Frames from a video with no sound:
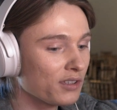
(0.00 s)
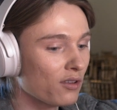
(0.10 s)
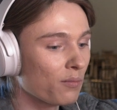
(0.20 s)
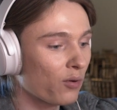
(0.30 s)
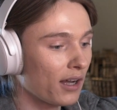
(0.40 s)
was
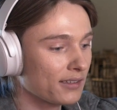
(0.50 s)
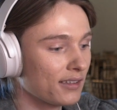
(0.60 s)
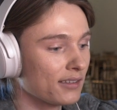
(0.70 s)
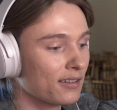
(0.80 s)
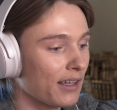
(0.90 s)
the
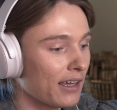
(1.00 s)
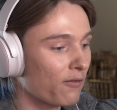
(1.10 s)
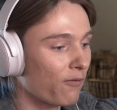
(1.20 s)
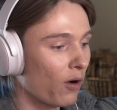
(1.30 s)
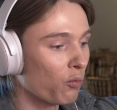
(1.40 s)
process like
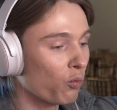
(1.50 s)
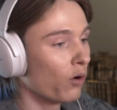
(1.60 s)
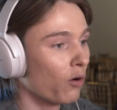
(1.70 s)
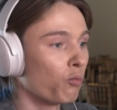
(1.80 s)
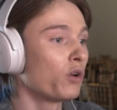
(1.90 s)

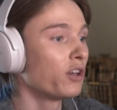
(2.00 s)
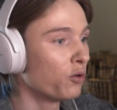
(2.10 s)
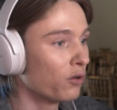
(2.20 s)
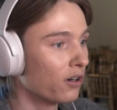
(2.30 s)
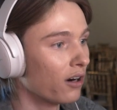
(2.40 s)
when
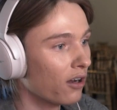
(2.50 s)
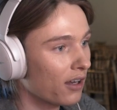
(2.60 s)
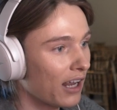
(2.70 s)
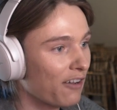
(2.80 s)
you were on